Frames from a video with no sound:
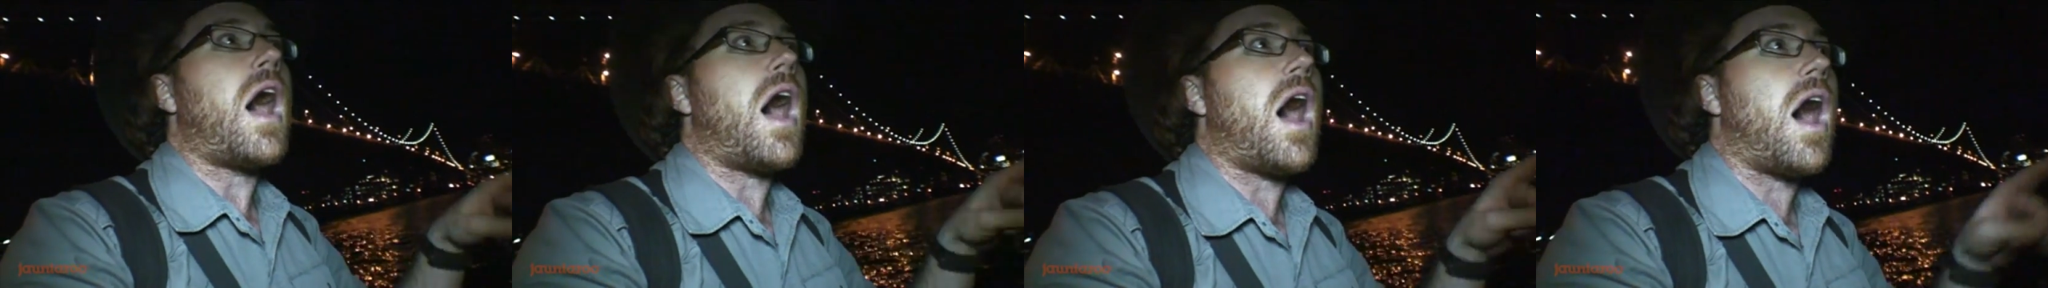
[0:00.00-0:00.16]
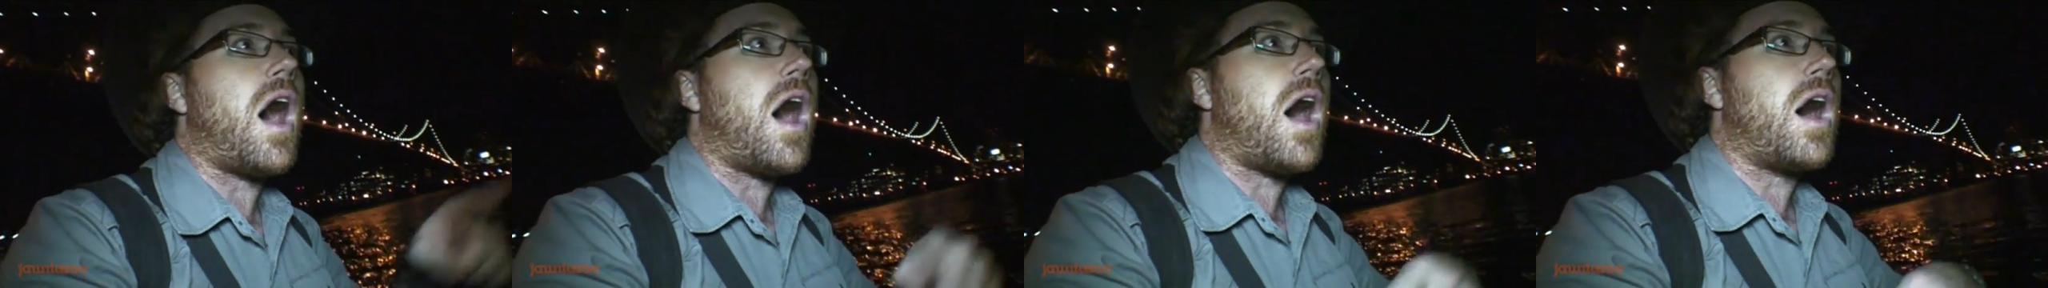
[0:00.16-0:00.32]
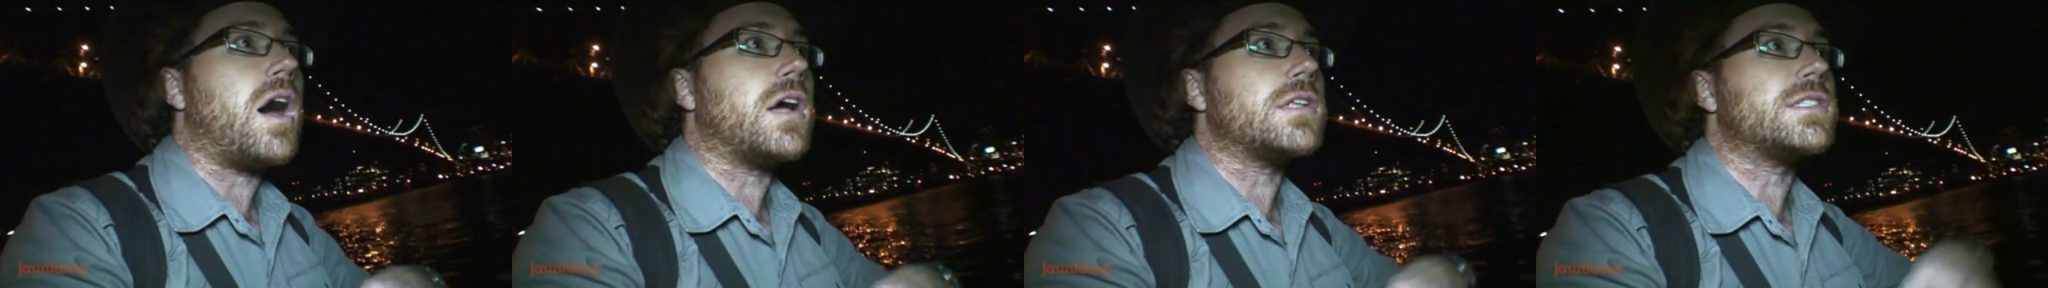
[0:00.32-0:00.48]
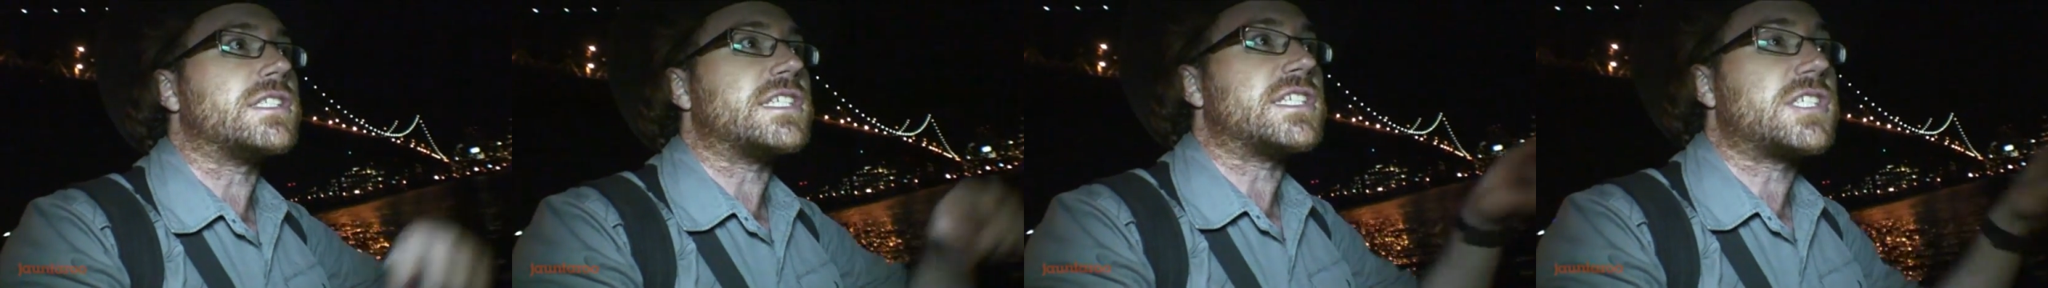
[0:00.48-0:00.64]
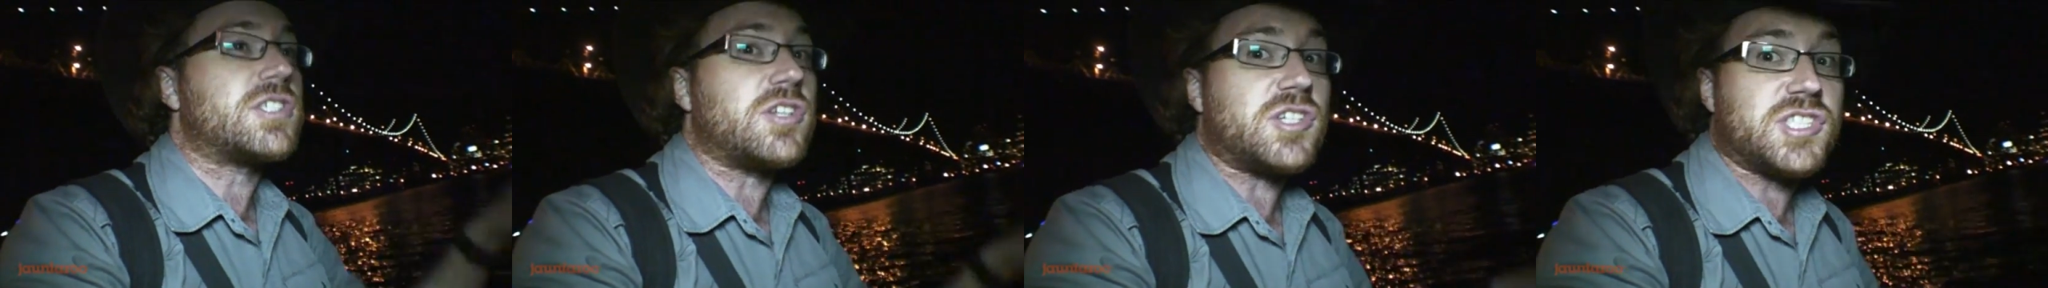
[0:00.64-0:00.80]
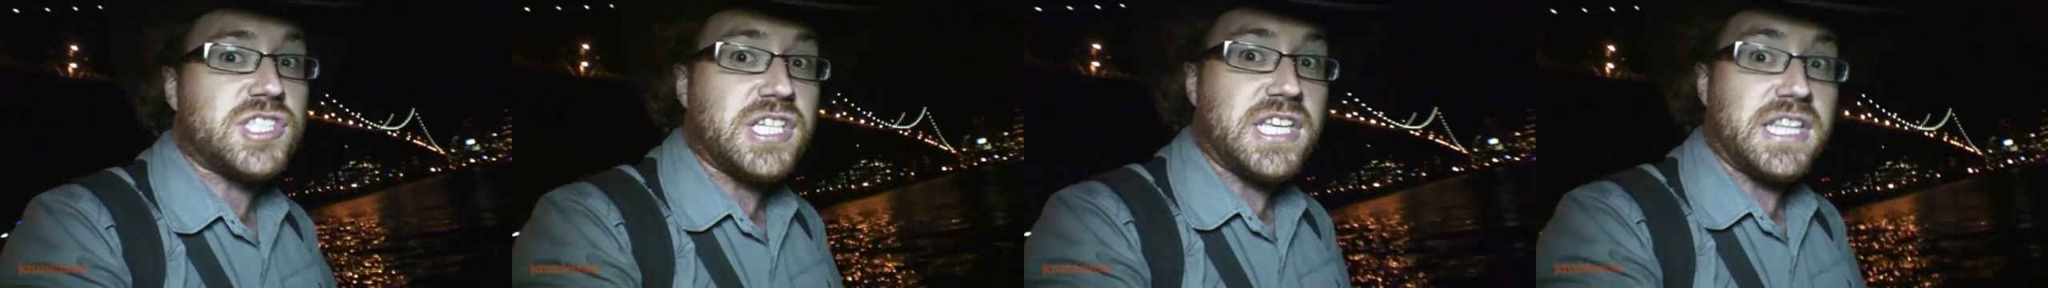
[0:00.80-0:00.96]
are
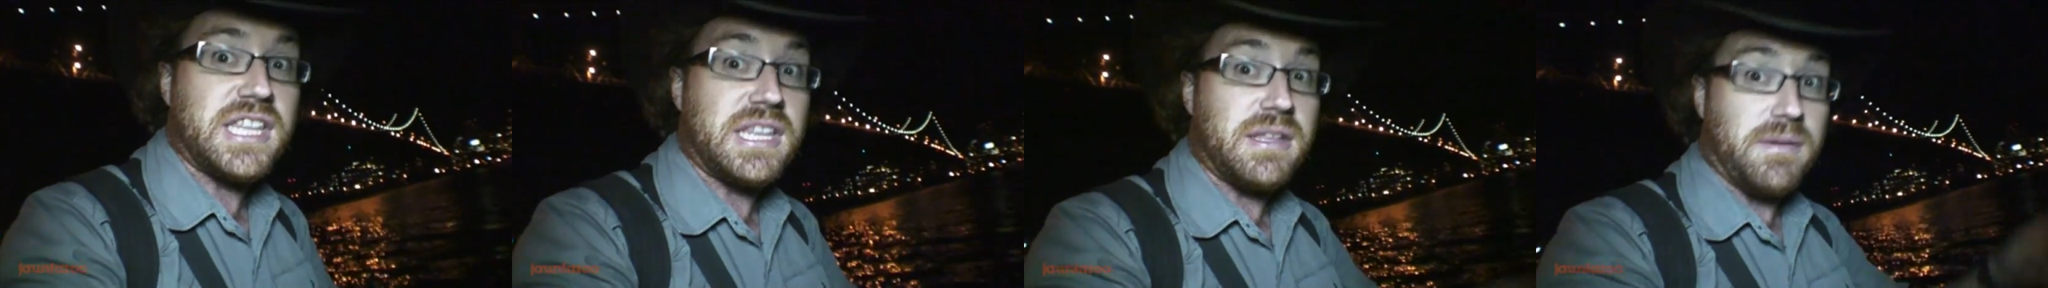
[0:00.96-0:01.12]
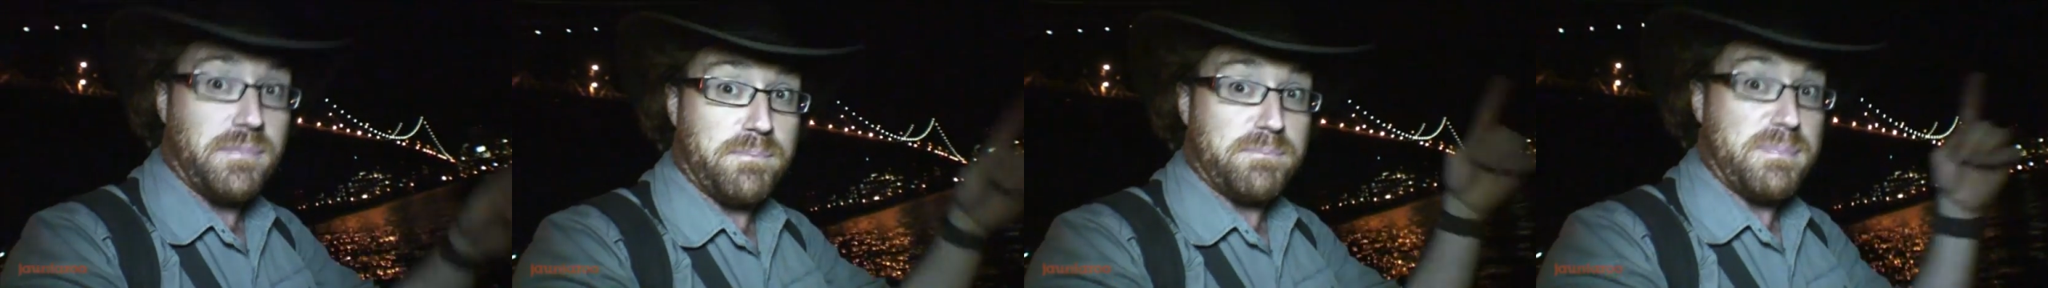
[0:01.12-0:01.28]
discussing the